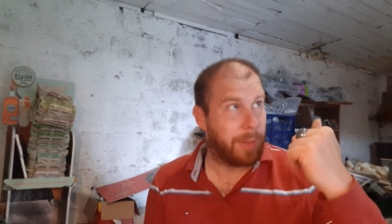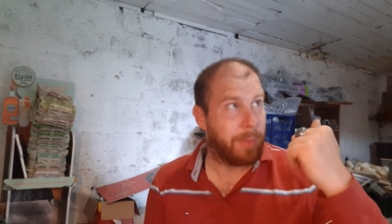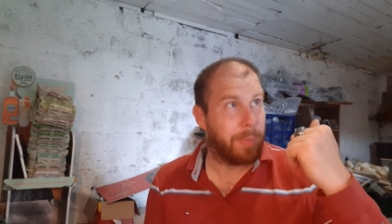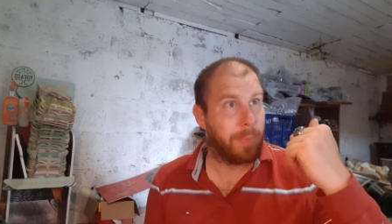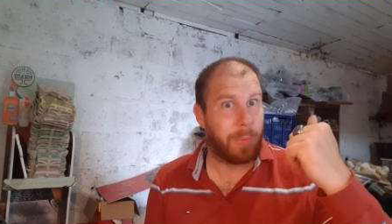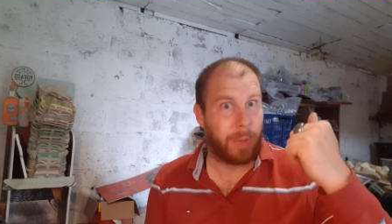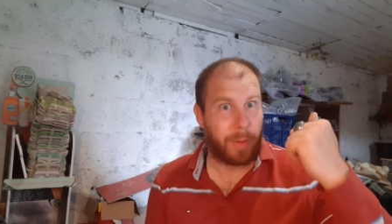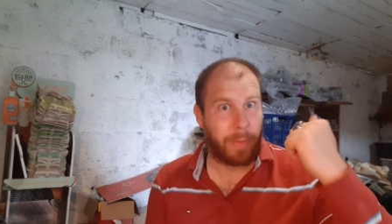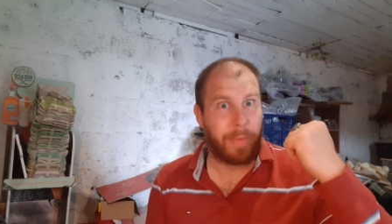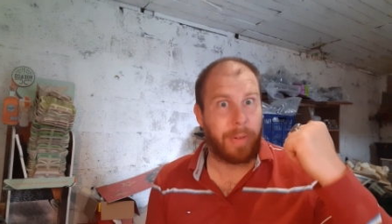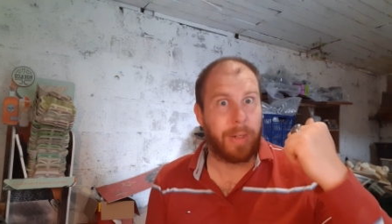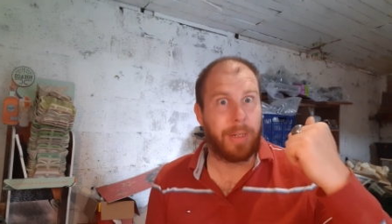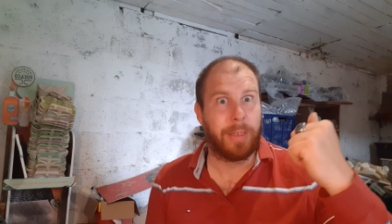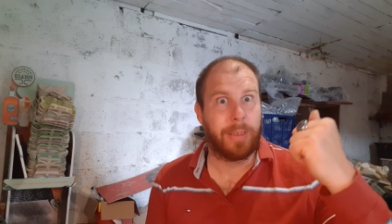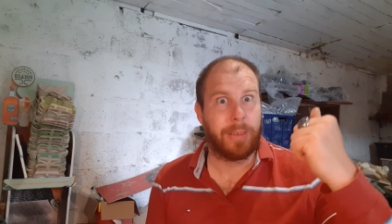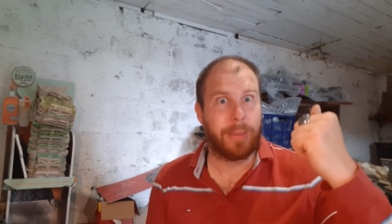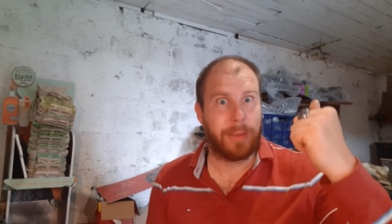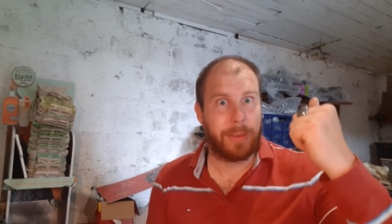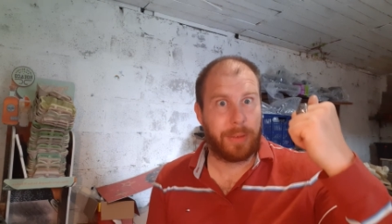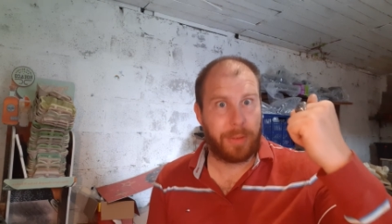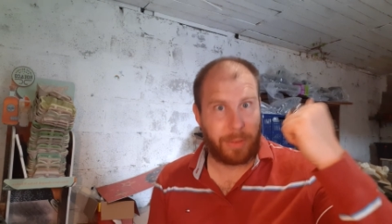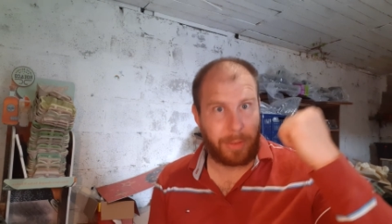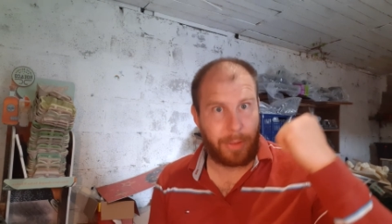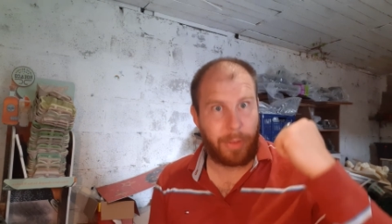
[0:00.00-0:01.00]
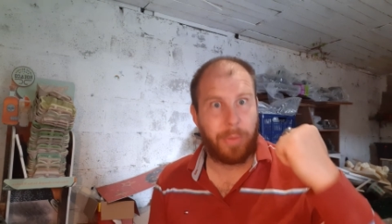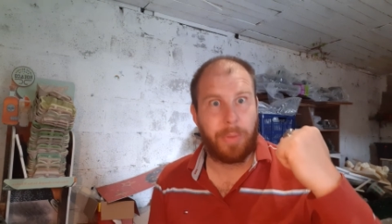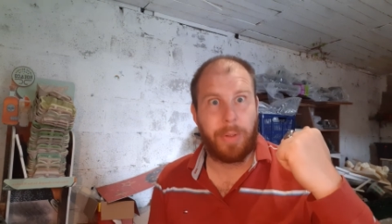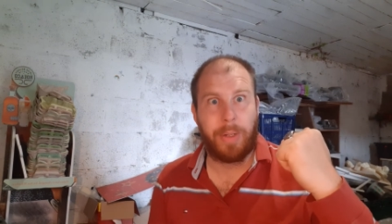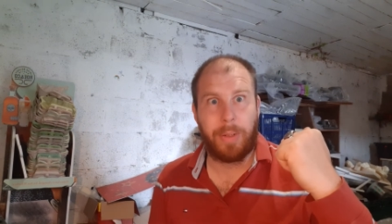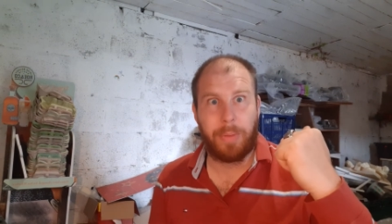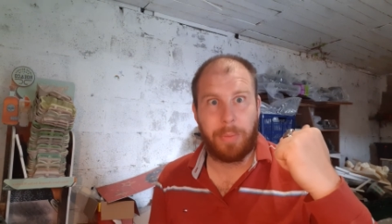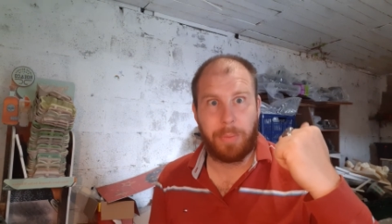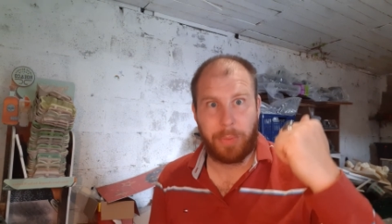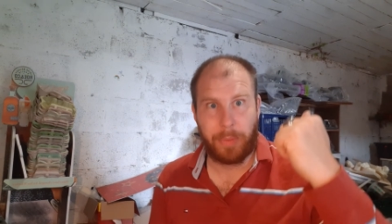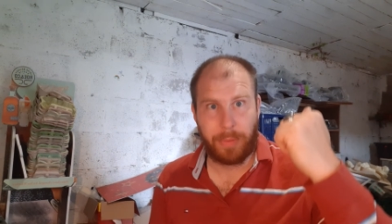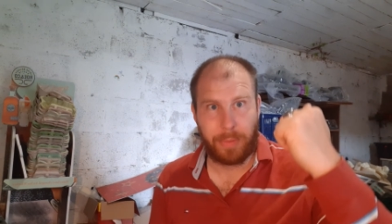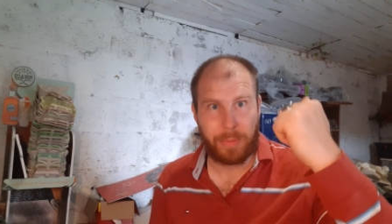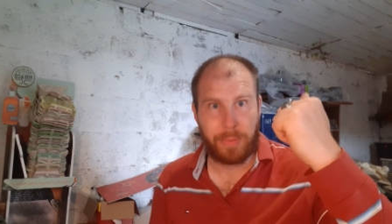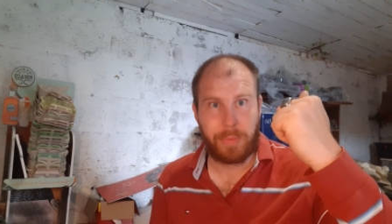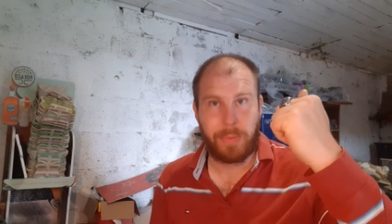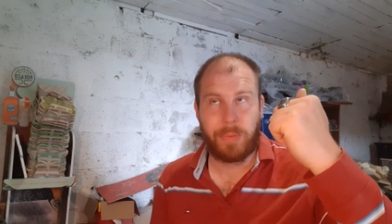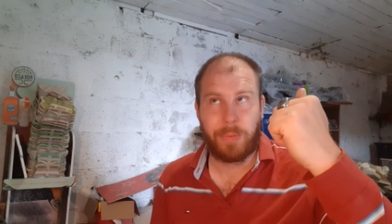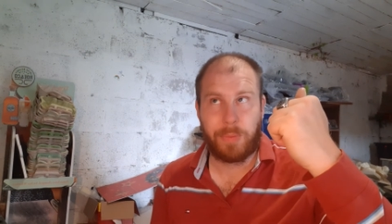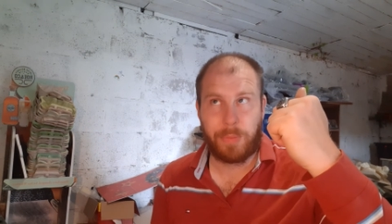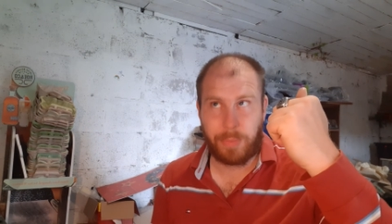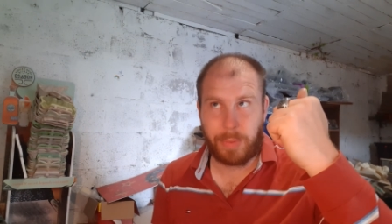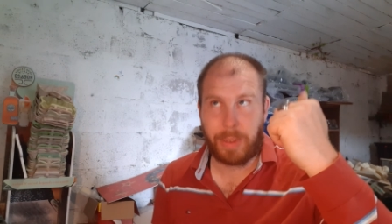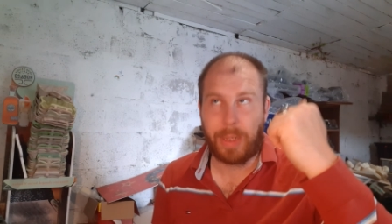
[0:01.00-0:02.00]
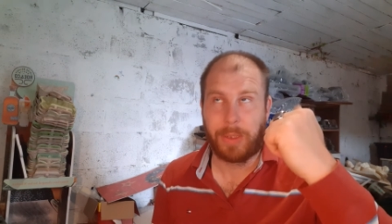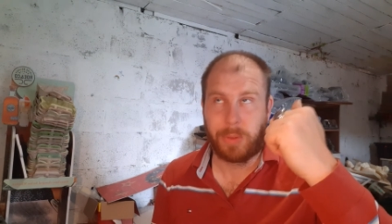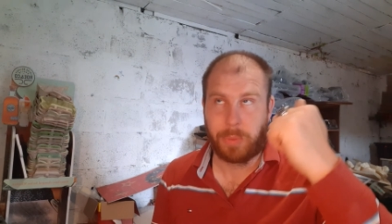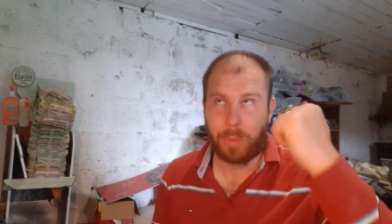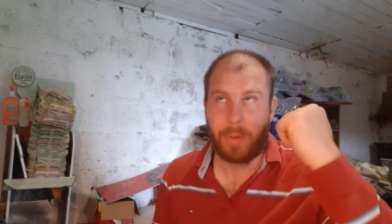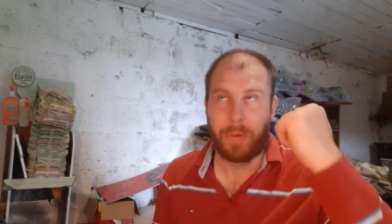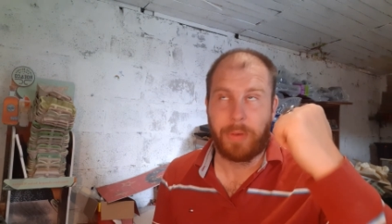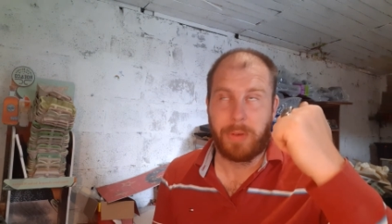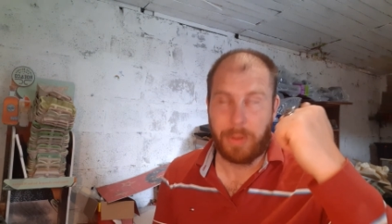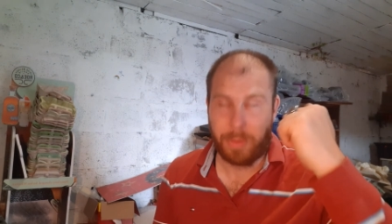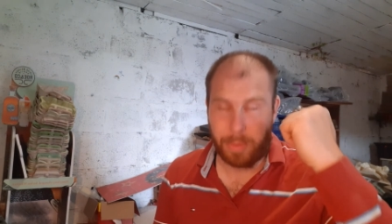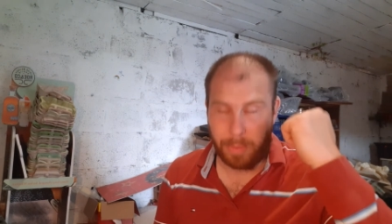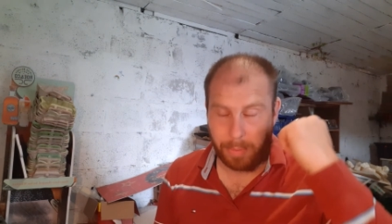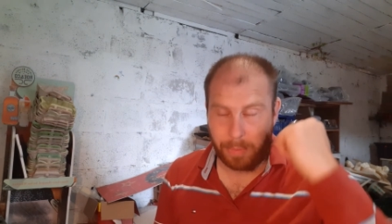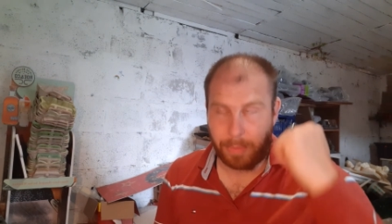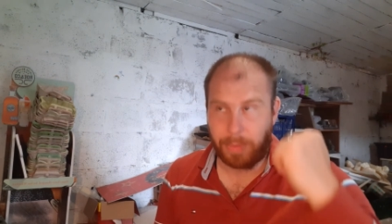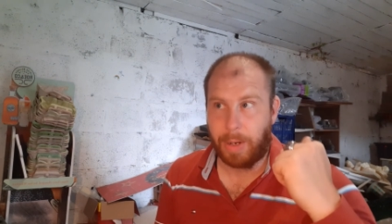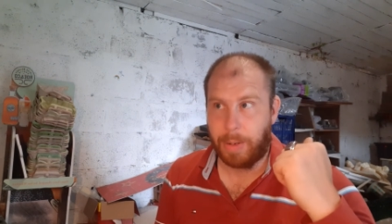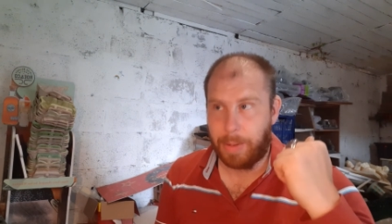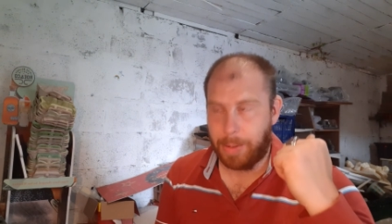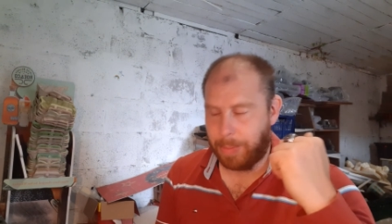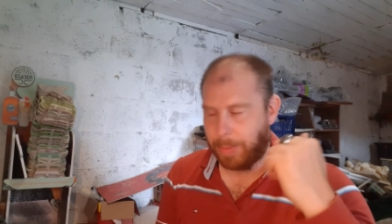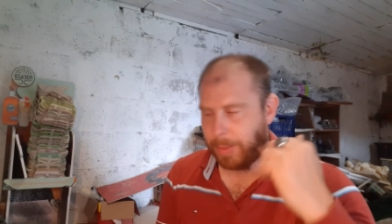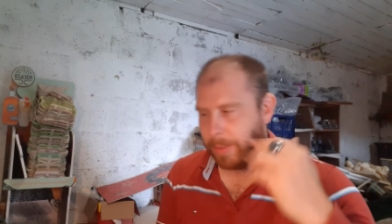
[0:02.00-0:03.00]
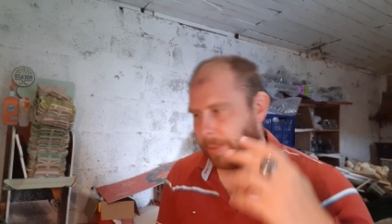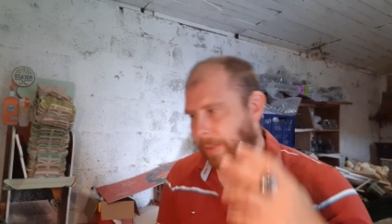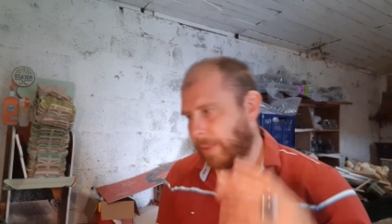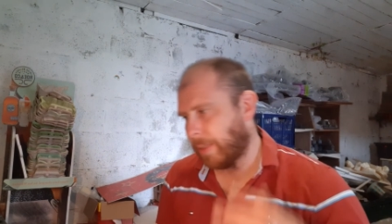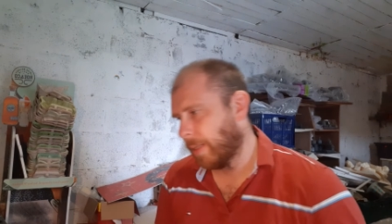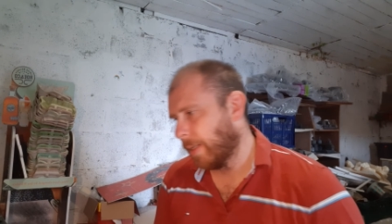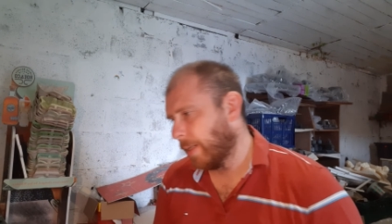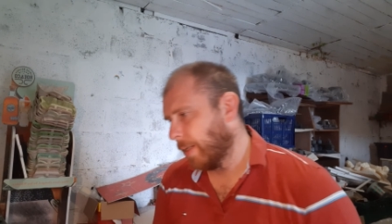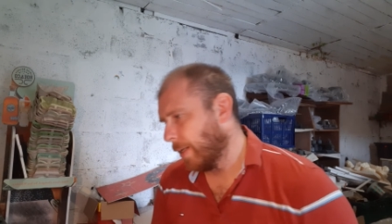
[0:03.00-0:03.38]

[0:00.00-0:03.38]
Warrior unit with Chaos Warrior unit with great weapons.